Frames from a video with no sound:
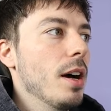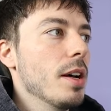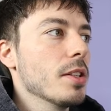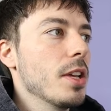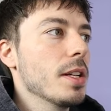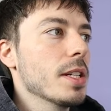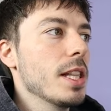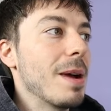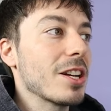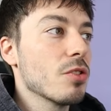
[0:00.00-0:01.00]
So you can
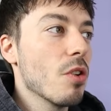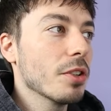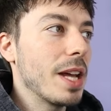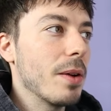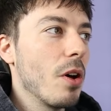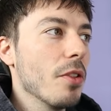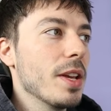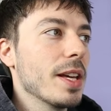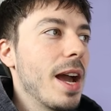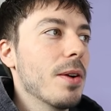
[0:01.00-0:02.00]
see the max drawdown
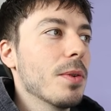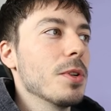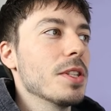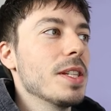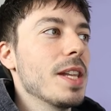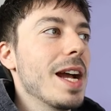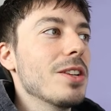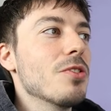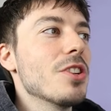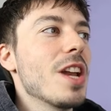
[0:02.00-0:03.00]
on the account was
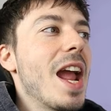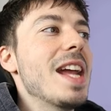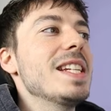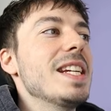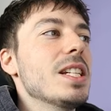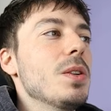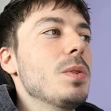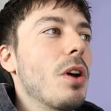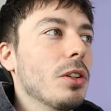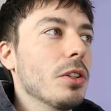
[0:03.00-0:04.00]

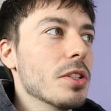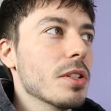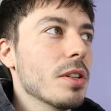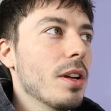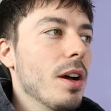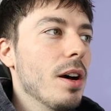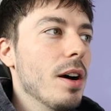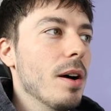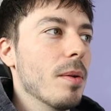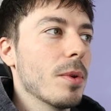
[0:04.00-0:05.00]
$982,
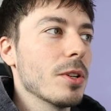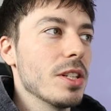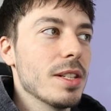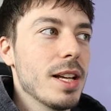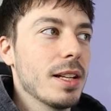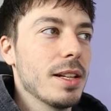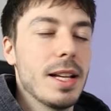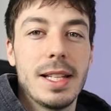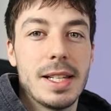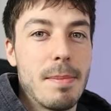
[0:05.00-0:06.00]
which is
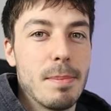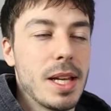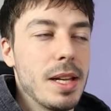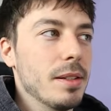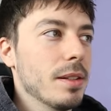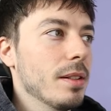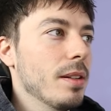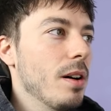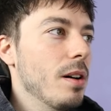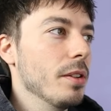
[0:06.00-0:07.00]
nearly 10%
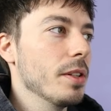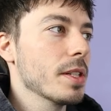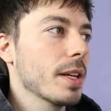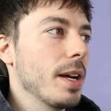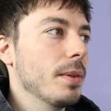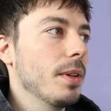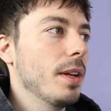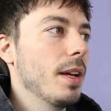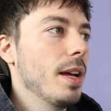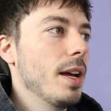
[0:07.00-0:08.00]
on this account.
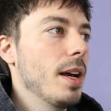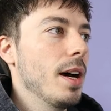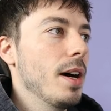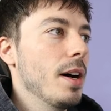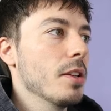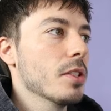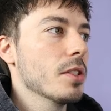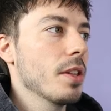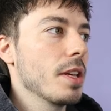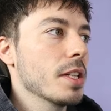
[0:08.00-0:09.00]

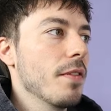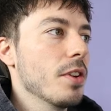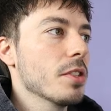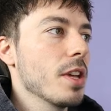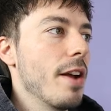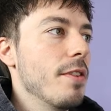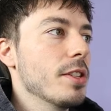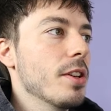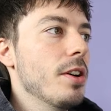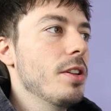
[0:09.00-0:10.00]
So that's given us a
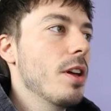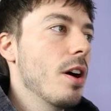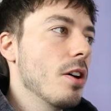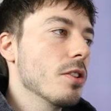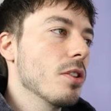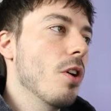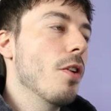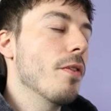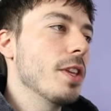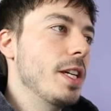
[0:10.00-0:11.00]
return
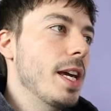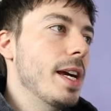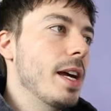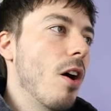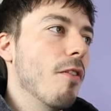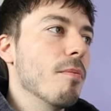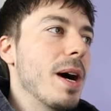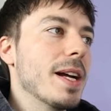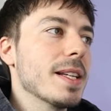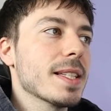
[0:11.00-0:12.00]
over the year
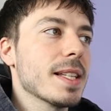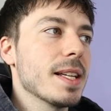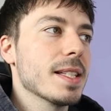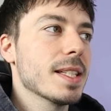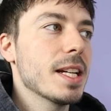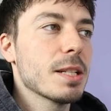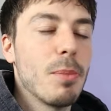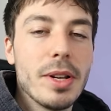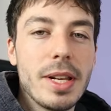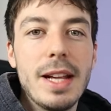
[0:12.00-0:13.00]
of minus
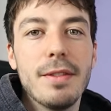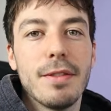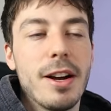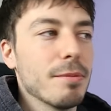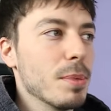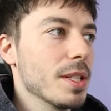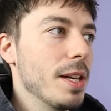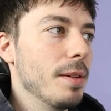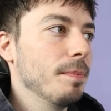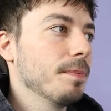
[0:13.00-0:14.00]

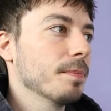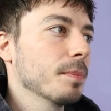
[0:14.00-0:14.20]
6.85%.